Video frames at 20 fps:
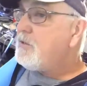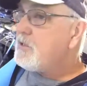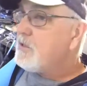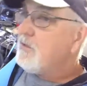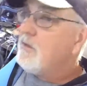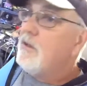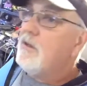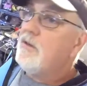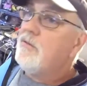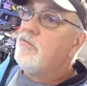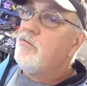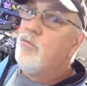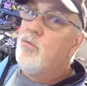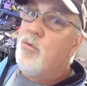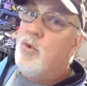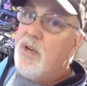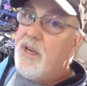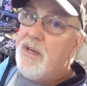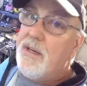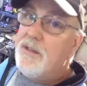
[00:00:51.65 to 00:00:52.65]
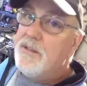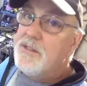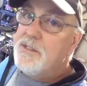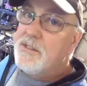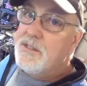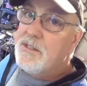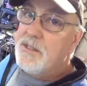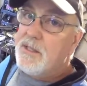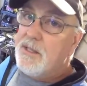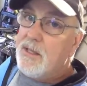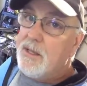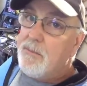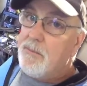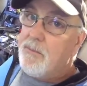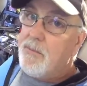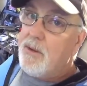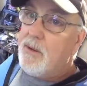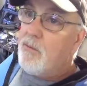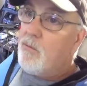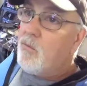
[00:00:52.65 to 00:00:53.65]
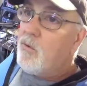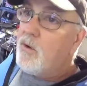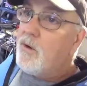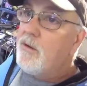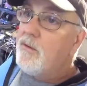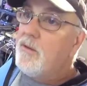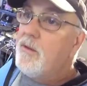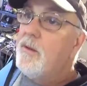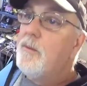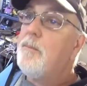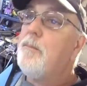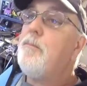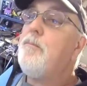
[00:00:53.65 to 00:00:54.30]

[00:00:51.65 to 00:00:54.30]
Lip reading: a lot of weaknesses in them. And one of the